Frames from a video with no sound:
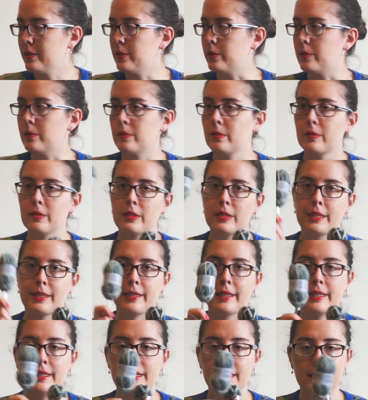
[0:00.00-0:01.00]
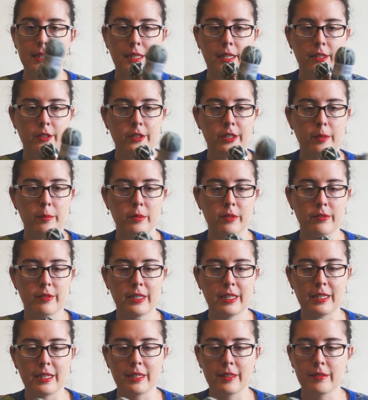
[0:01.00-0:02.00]
So, this is color number
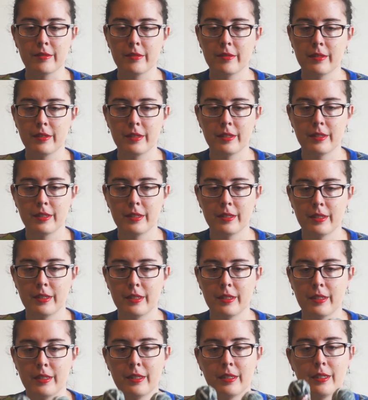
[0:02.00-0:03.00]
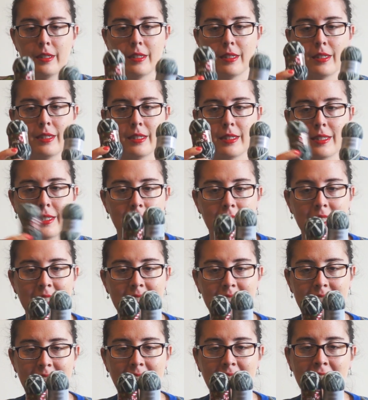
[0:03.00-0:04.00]
5.
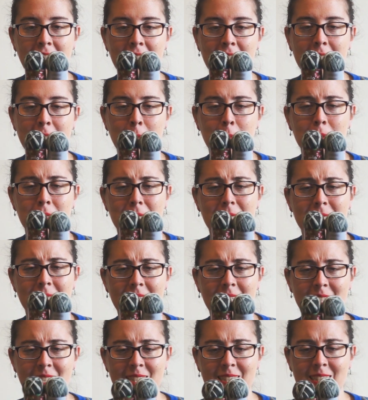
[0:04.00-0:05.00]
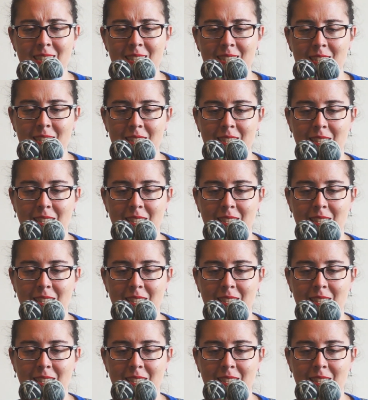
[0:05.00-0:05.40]
This is color number 6.